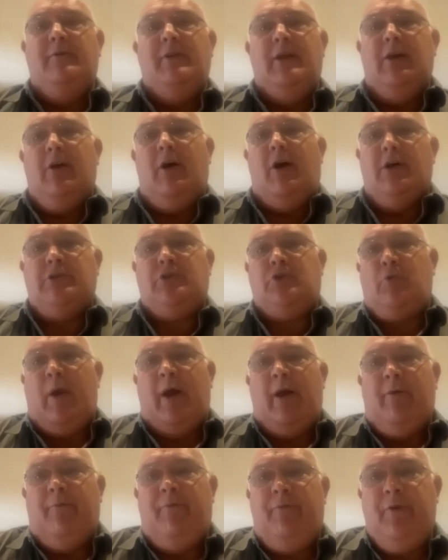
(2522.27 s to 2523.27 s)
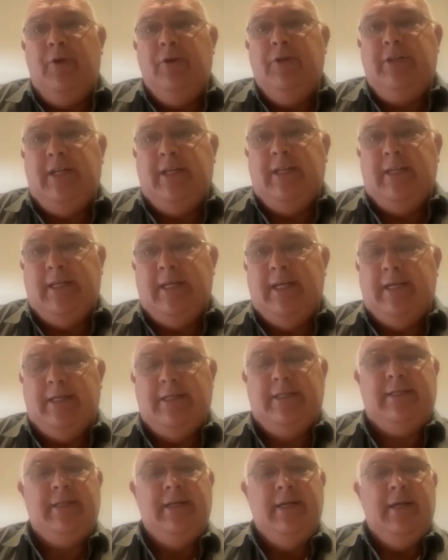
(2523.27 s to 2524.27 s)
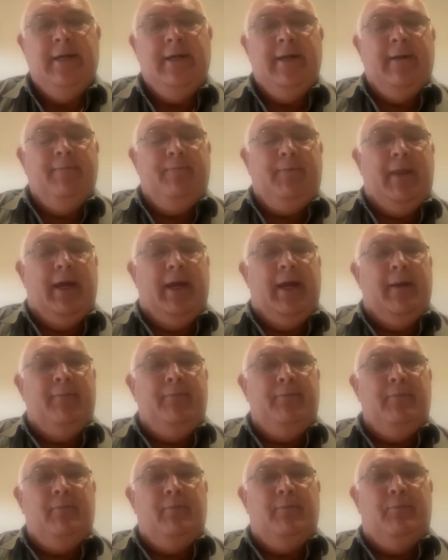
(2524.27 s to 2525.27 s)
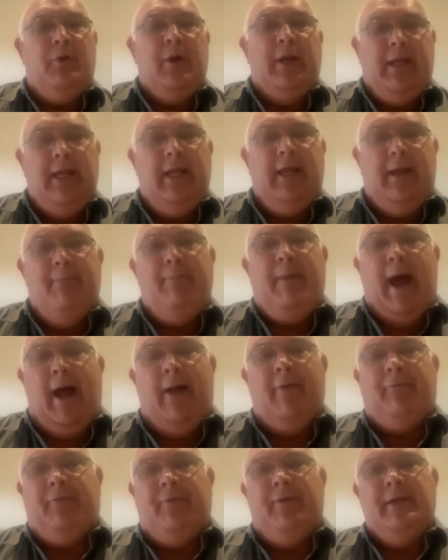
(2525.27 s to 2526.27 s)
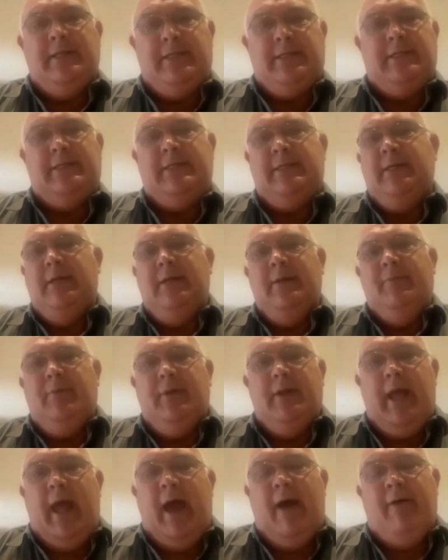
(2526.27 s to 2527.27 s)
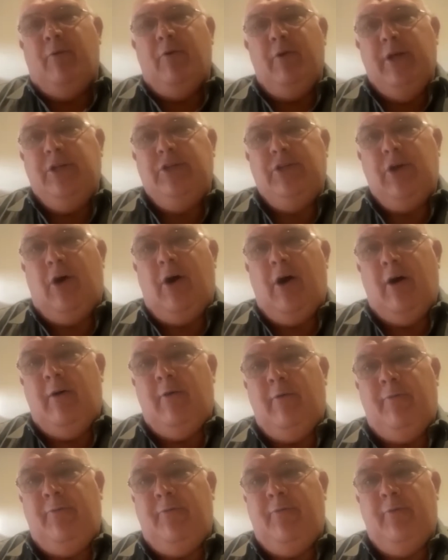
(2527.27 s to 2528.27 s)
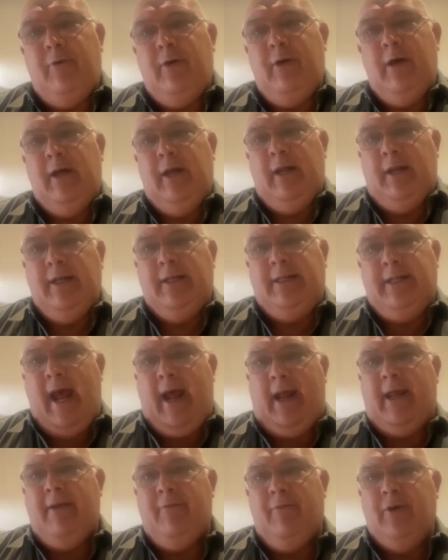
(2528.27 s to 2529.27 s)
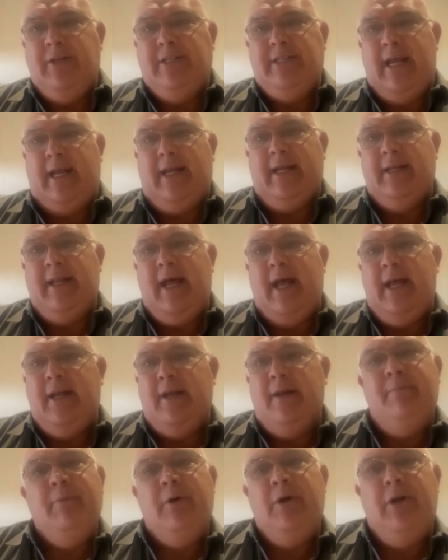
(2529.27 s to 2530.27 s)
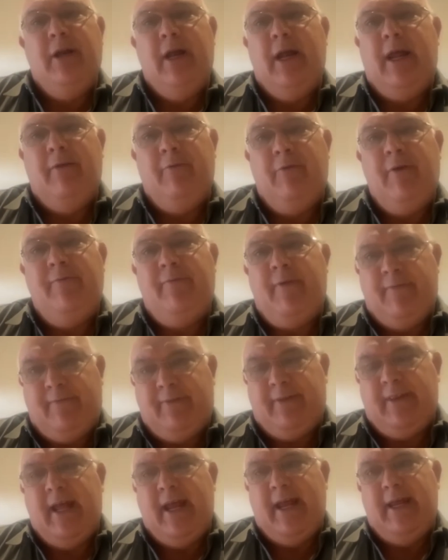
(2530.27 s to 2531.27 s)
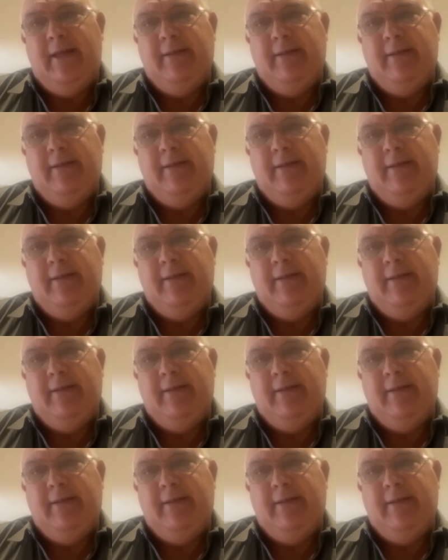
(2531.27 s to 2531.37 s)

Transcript: the last 12, 13 years, bringing about this average of an attack every second day and a murder every fifth day.